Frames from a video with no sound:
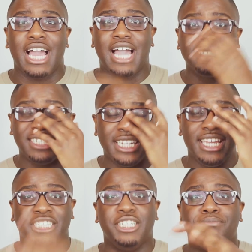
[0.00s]
I understand that
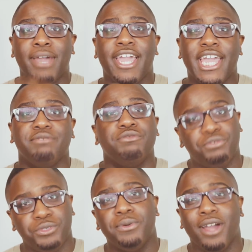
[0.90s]
yes, you met him
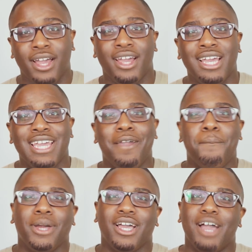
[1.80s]
through her,
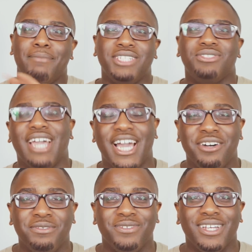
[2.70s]
but her mental
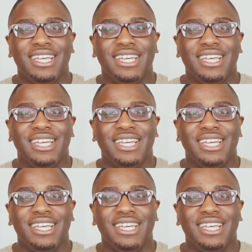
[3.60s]
health